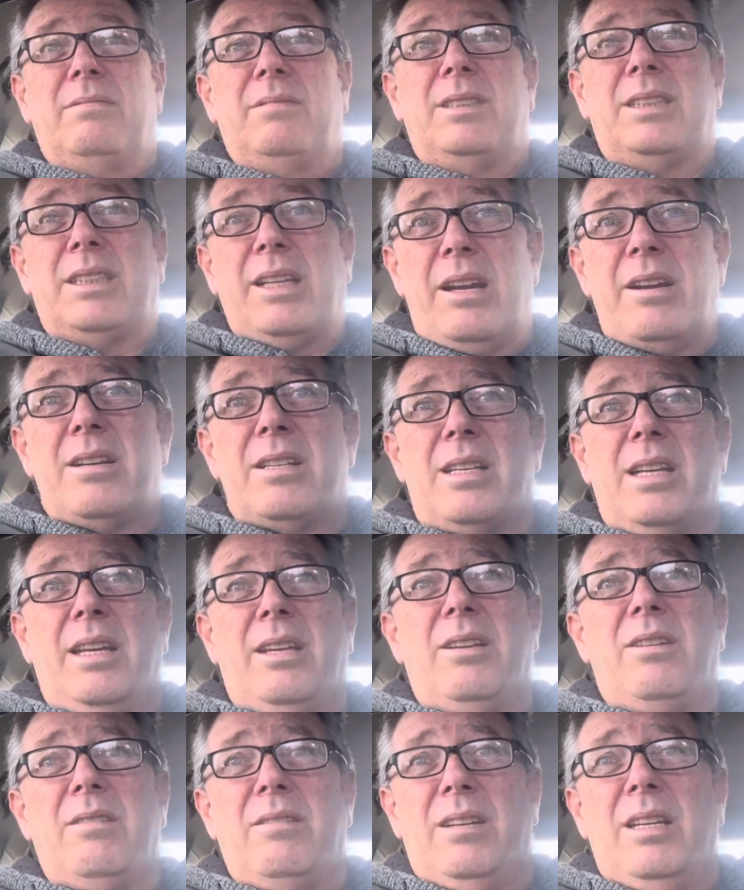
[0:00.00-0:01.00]
Seriously,
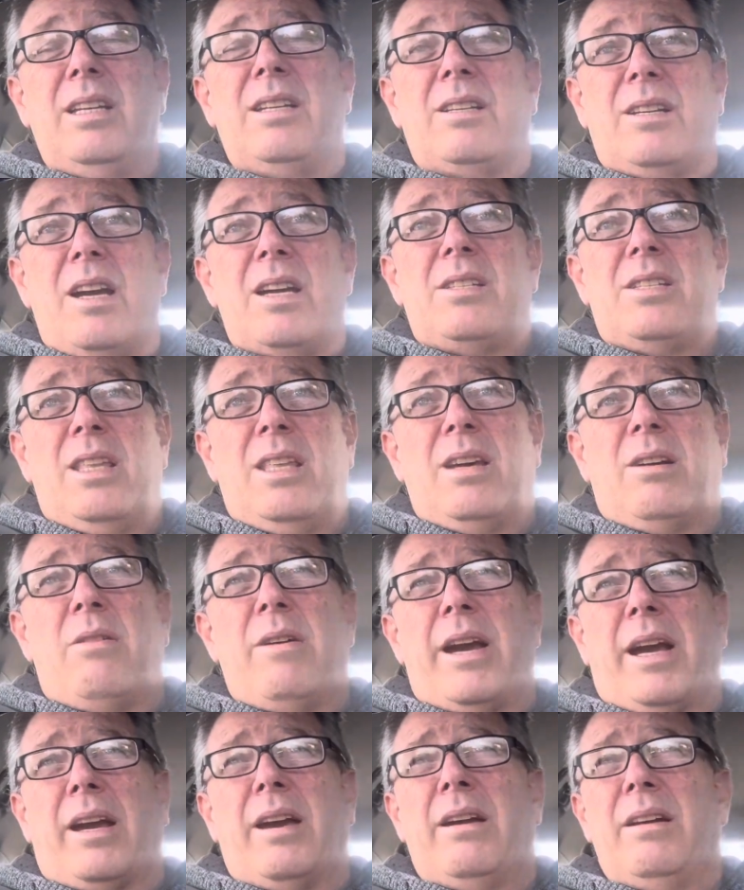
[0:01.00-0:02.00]
you need to go see the quack."